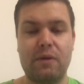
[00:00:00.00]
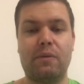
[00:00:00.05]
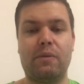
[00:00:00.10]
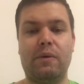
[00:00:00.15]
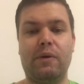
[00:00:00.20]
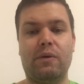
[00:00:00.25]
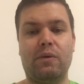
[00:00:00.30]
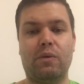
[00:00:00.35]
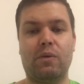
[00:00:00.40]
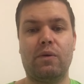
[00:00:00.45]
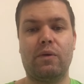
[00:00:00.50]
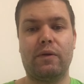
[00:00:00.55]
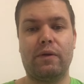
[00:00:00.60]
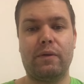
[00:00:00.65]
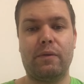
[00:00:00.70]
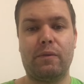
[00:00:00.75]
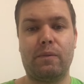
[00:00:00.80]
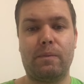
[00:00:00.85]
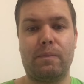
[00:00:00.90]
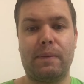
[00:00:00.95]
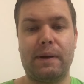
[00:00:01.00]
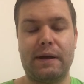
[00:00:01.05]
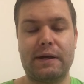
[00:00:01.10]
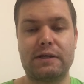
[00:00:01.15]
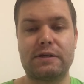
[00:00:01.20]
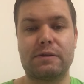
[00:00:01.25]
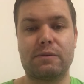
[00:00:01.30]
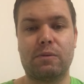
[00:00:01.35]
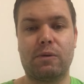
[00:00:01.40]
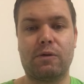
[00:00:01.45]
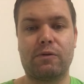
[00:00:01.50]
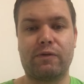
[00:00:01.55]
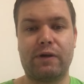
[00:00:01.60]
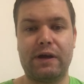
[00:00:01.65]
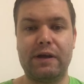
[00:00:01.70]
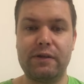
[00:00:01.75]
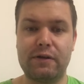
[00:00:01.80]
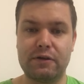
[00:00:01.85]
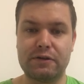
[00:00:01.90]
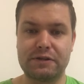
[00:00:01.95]
We know the best work
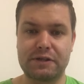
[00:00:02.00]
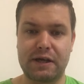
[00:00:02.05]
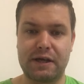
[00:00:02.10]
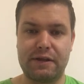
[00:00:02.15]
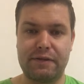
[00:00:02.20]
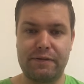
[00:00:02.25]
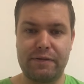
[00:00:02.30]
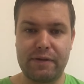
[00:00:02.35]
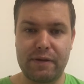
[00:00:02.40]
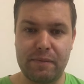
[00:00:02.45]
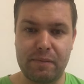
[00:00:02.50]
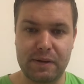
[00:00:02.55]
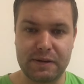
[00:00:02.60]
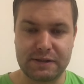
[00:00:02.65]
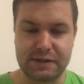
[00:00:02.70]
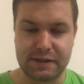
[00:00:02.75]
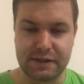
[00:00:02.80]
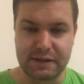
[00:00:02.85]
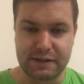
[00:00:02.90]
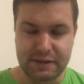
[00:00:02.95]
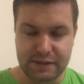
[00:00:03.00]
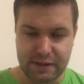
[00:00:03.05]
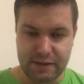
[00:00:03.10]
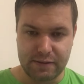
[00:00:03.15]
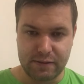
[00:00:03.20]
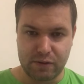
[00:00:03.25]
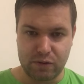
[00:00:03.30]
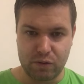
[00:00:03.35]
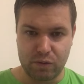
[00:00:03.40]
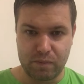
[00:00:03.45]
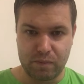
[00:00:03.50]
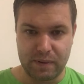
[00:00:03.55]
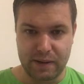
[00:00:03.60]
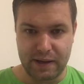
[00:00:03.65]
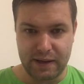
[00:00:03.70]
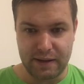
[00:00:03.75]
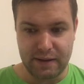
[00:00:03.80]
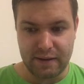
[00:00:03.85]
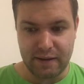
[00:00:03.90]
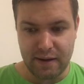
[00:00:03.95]
riders in the business. They're all
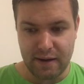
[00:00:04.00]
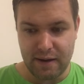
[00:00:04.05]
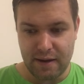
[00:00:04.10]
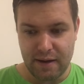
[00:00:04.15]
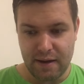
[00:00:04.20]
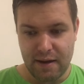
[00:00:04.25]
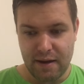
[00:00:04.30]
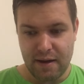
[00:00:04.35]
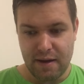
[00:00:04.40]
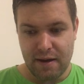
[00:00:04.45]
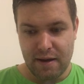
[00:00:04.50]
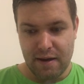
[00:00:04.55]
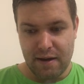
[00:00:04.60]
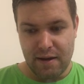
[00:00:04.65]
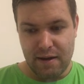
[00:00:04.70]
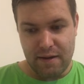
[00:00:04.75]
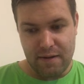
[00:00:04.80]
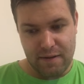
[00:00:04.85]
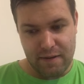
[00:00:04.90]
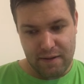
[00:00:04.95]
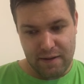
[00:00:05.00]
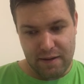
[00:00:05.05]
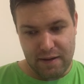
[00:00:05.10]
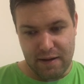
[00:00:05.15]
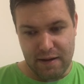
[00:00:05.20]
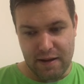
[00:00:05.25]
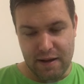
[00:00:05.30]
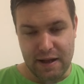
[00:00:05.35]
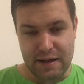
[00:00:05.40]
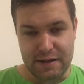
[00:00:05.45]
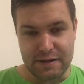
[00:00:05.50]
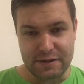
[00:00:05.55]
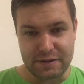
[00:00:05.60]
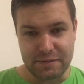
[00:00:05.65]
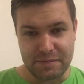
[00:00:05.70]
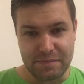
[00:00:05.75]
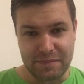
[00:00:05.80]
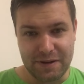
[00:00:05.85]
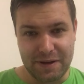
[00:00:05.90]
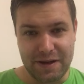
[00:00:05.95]
paid
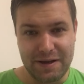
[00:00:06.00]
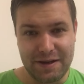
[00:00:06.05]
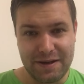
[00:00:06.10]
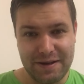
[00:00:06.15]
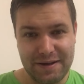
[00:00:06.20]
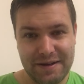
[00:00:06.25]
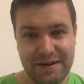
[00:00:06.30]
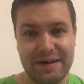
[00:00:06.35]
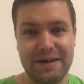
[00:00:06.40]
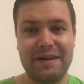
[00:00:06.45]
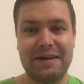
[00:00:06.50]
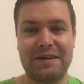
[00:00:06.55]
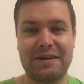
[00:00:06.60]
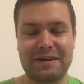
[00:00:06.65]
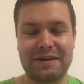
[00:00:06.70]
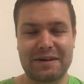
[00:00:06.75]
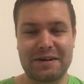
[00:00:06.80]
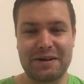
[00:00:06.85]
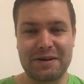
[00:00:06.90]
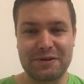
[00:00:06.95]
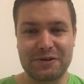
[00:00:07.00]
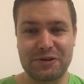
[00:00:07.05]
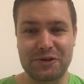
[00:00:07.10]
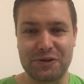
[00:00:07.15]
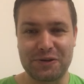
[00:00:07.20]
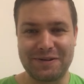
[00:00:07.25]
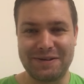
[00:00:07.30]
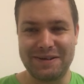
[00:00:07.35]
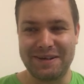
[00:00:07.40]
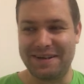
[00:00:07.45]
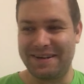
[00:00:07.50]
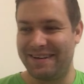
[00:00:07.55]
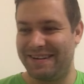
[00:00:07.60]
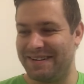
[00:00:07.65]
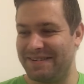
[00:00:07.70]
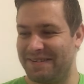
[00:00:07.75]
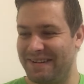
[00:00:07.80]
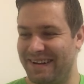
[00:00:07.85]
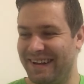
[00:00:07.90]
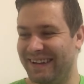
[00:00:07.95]
handsomely, I can assure
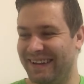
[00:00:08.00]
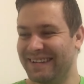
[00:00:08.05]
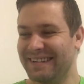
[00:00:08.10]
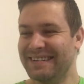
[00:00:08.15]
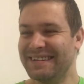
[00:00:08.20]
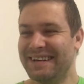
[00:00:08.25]
you.